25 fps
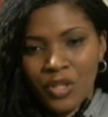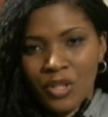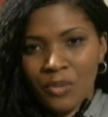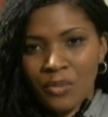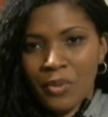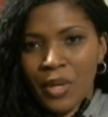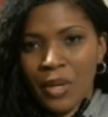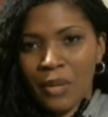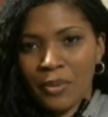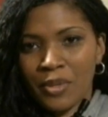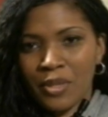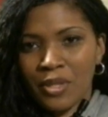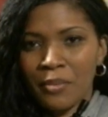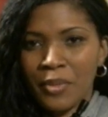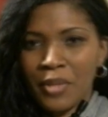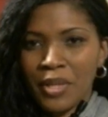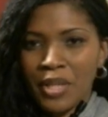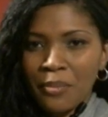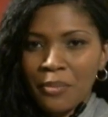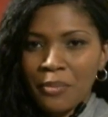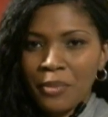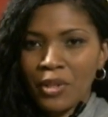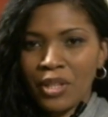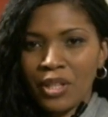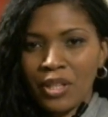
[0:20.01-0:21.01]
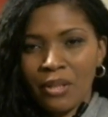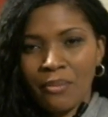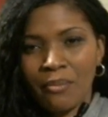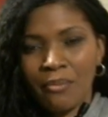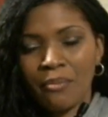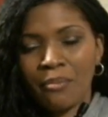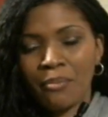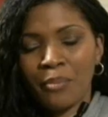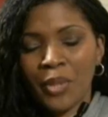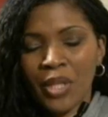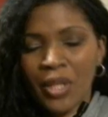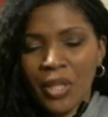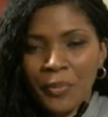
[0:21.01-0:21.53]
Just be able to
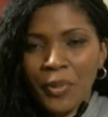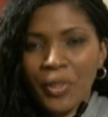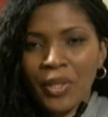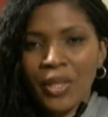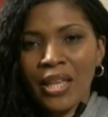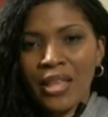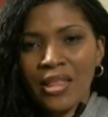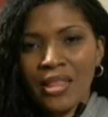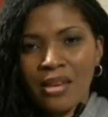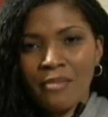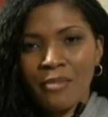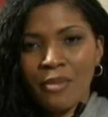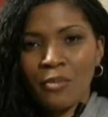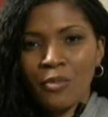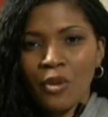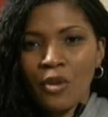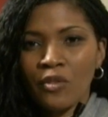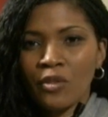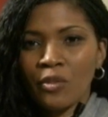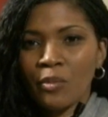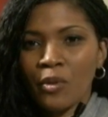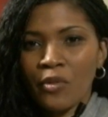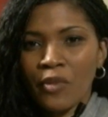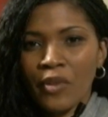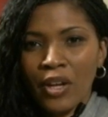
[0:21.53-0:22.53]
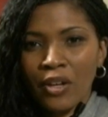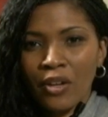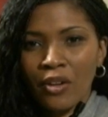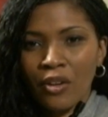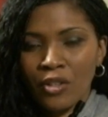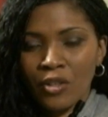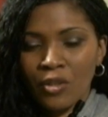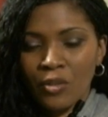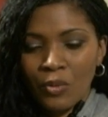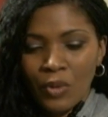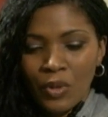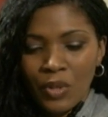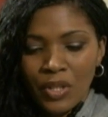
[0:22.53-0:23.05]
manipulate them and move them around
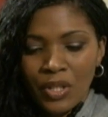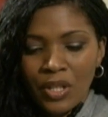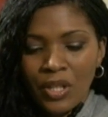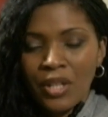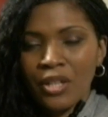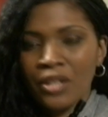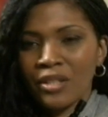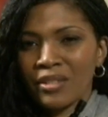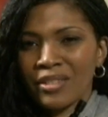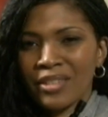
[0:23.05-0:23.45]
all you want.